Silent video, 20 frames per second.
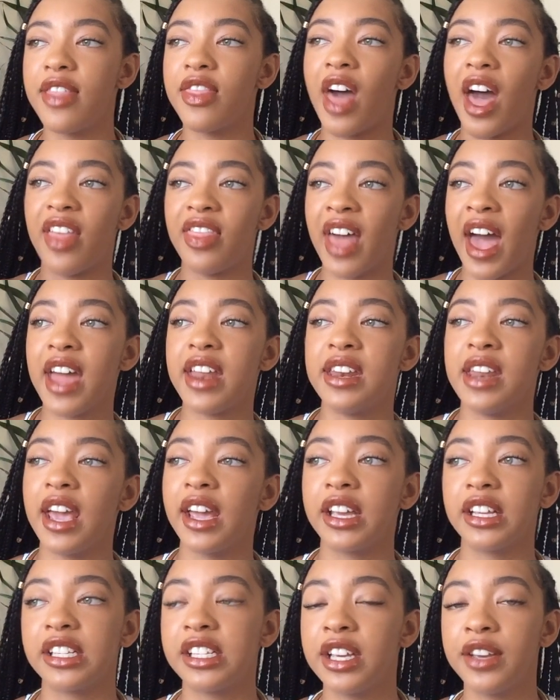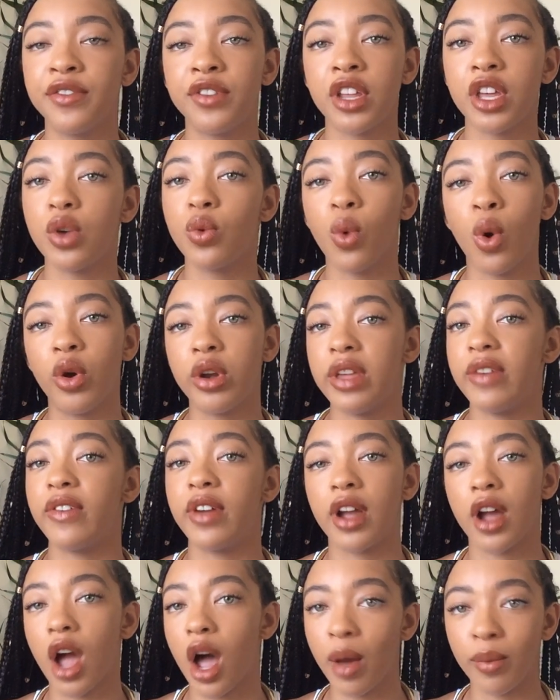that negativity won't
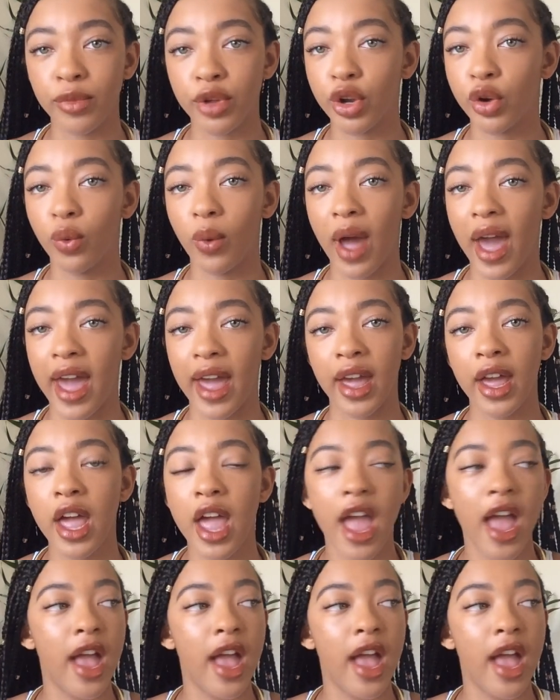even come your way,